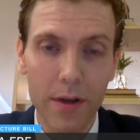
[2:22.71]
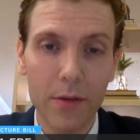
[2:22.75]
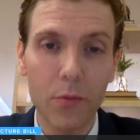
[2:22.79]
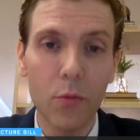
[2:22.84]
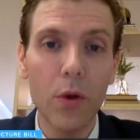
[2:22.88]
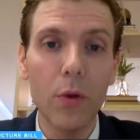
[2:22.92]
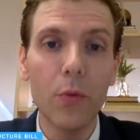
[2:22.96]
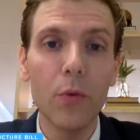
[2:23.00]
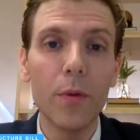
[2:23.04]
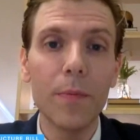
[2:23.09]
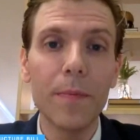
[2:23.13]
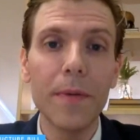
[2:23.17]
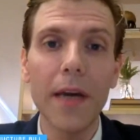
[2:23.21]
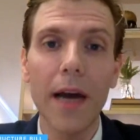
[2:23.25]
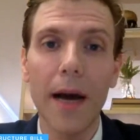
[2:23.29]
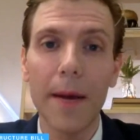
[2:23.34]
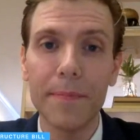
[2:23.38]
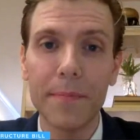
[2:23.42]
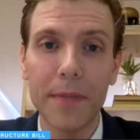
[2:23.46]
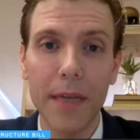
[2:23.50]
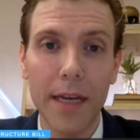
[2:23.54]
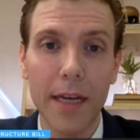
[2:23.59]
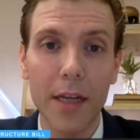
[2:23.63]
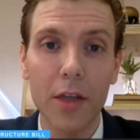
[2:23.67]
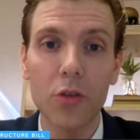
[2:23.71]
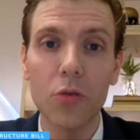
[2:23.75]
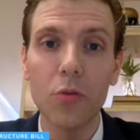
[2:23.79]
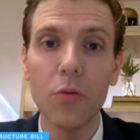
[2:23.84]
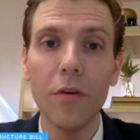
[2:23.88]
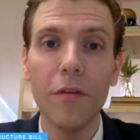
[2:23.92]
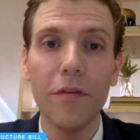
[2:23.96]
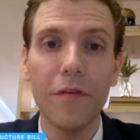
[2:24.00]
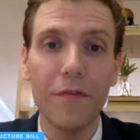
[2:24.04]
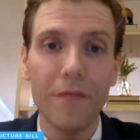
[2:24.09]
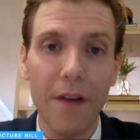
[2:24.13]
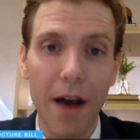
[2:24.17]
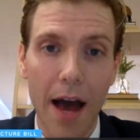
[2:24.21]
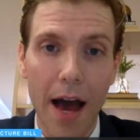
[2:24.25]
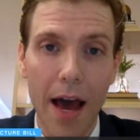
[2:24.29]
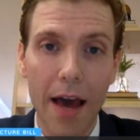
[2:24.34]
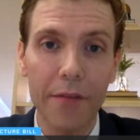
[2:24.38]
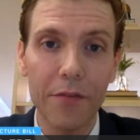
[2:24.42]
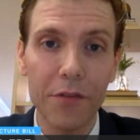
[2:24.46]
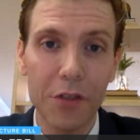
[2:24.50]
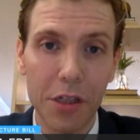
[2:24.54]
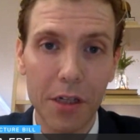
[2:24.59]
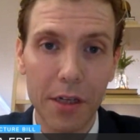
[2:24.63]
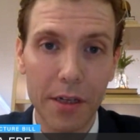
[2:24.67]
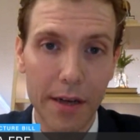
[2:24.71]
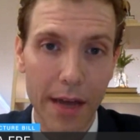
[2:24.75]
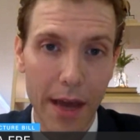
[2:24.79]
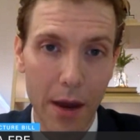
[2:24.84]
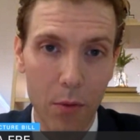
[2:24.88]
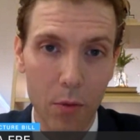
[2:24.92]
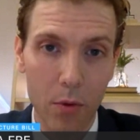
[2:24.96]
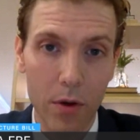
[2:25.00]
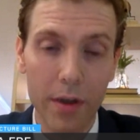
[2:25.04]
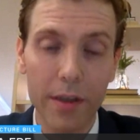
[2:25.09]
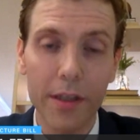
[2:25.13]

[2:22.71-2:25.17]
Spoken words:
We would be updating to a 5G network.